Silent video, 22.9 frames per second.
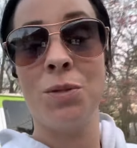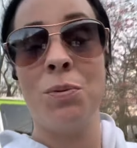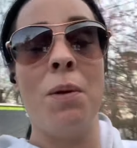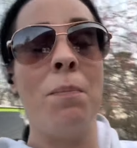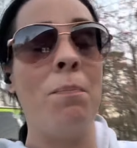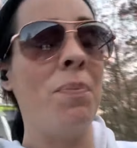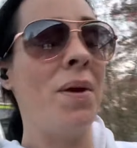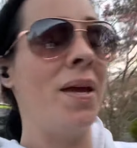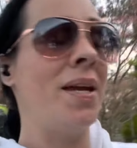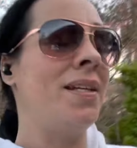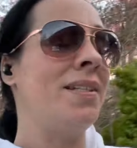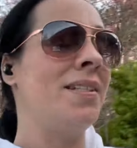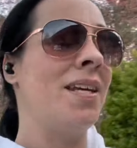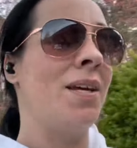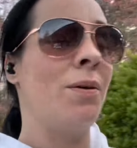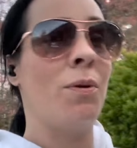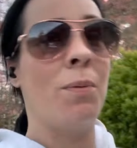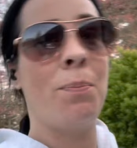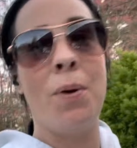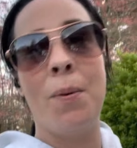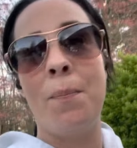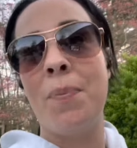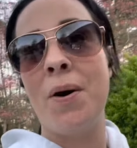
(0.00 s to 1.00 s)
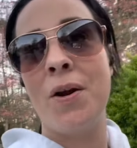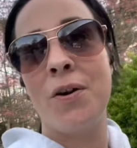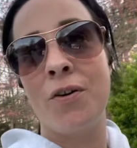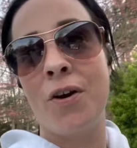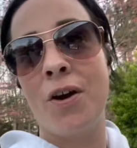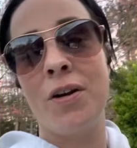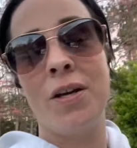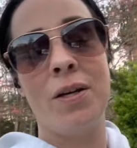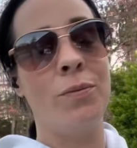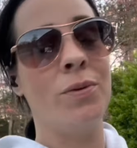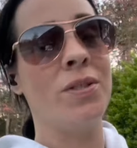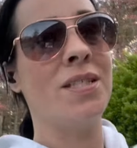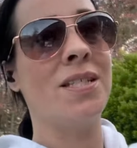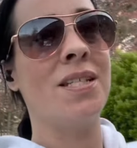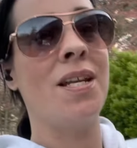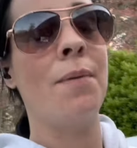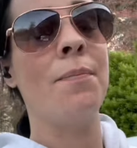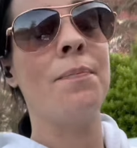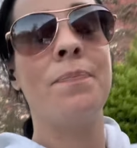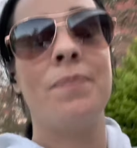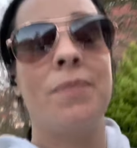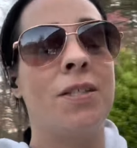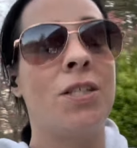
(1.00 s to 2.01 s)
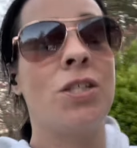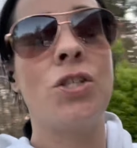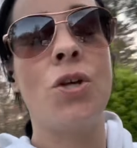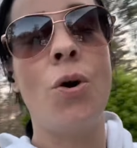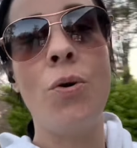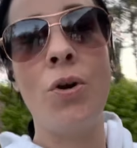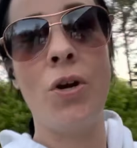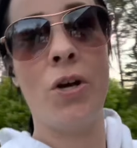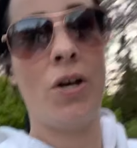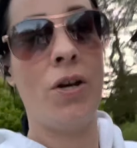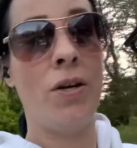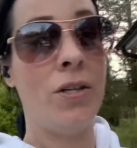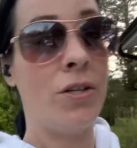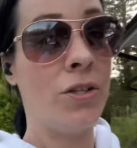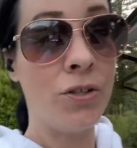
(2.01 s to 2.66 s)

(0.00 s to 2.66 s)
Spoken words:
We baked it, we put butter on it. It was so good.